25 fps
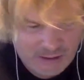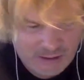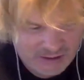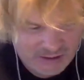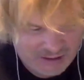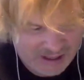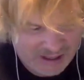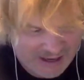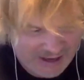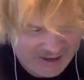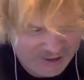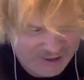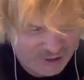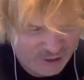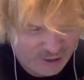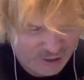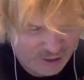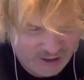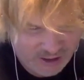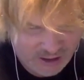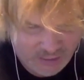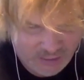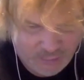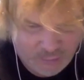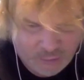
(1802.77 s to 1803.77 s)
these guys are
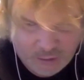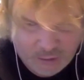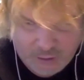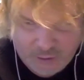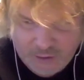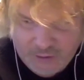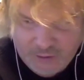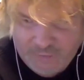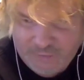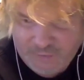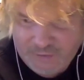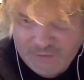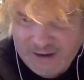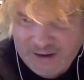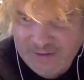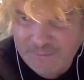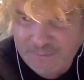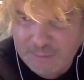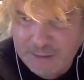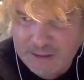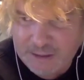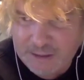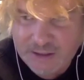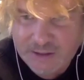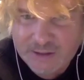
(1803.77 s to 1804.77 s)
going to give you 35
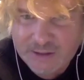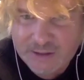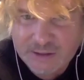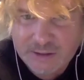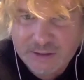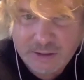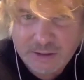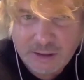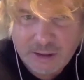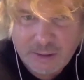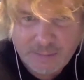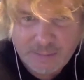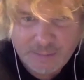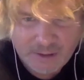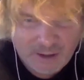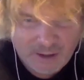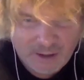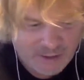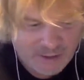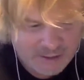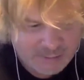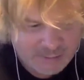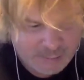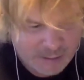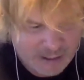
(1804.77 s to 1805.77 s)
minutes on
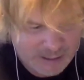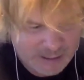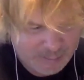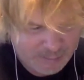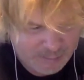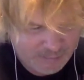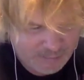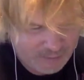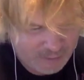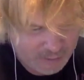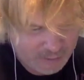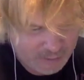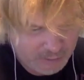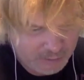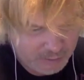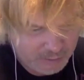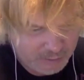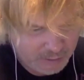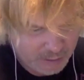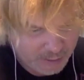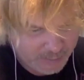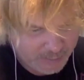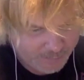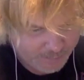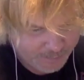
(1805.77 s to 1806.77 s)
this pay-per-view.
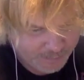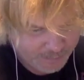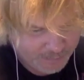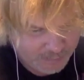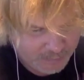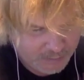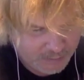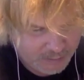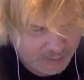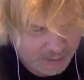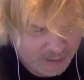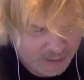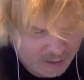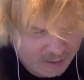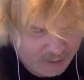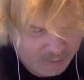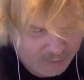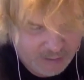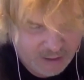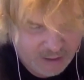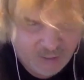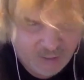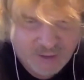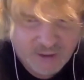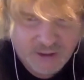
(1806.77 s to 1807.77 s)
It could
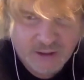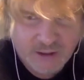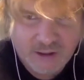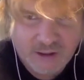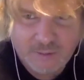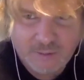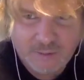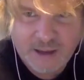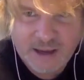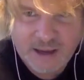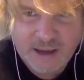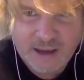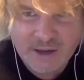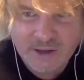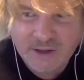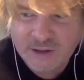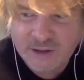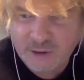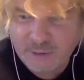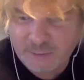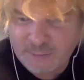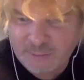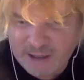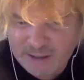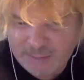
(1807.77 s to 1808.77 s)
be a really good match.
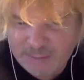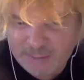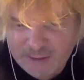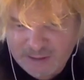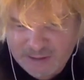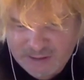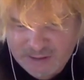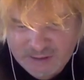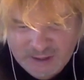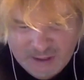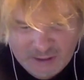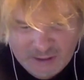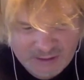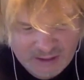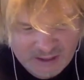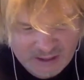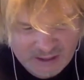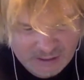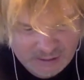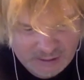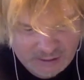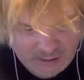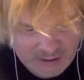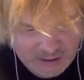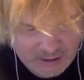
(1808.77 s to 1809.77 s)
So
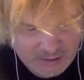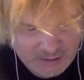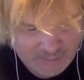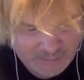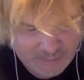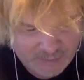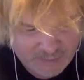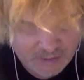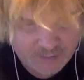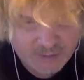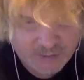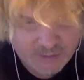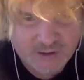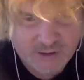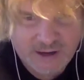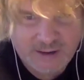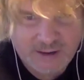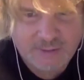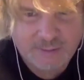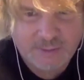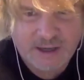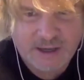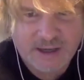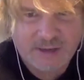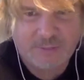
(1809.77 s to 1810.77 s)
MikeMessier.com,
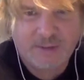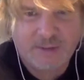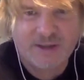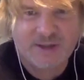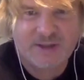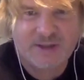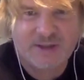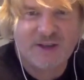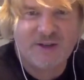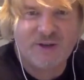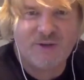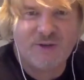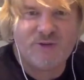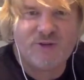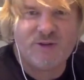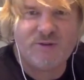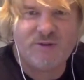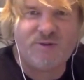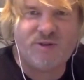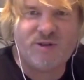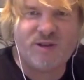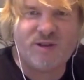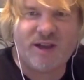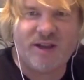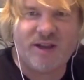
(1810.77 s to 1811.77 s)
subscribe to Mike Messier
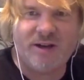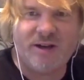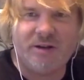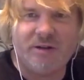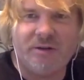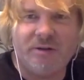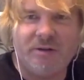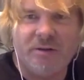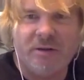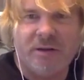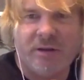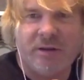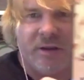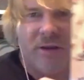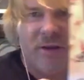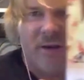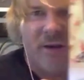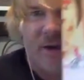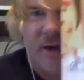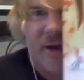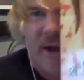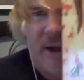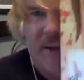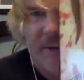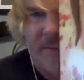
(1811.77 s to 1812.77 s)
YouTube channel,
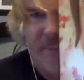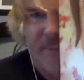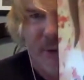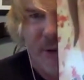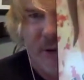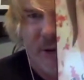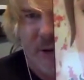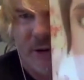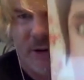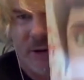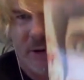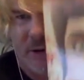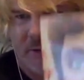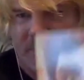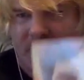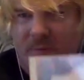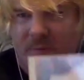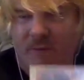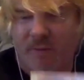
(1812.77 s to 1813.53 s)
and the book.